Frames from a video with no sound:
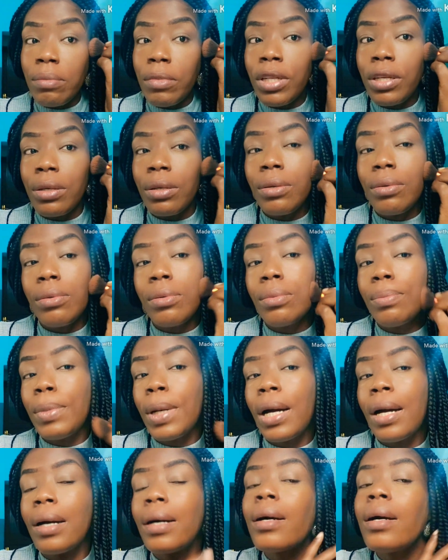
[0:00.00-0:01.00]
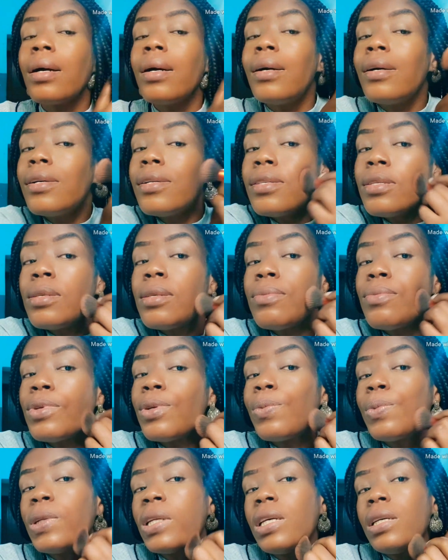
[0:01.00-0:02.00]
I'm gonna go back to
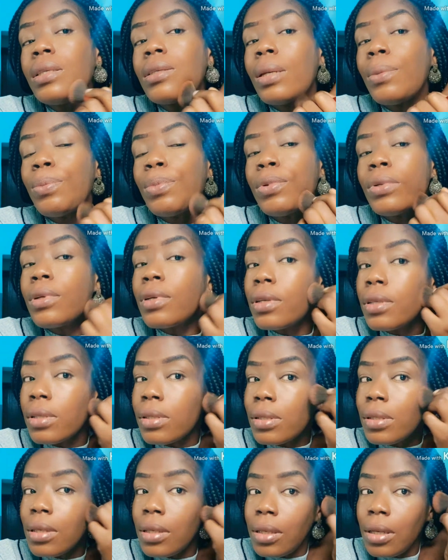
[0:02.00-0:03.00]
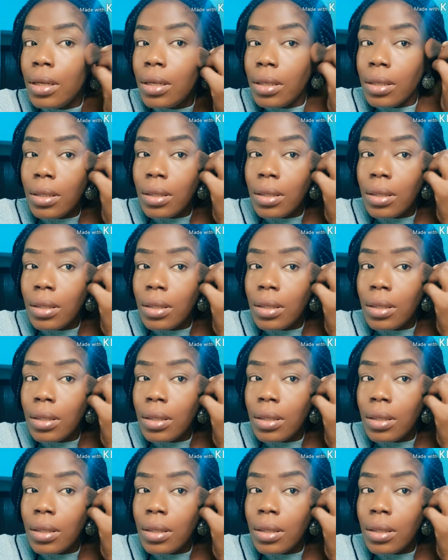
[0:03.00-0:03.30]
the place of the concealer.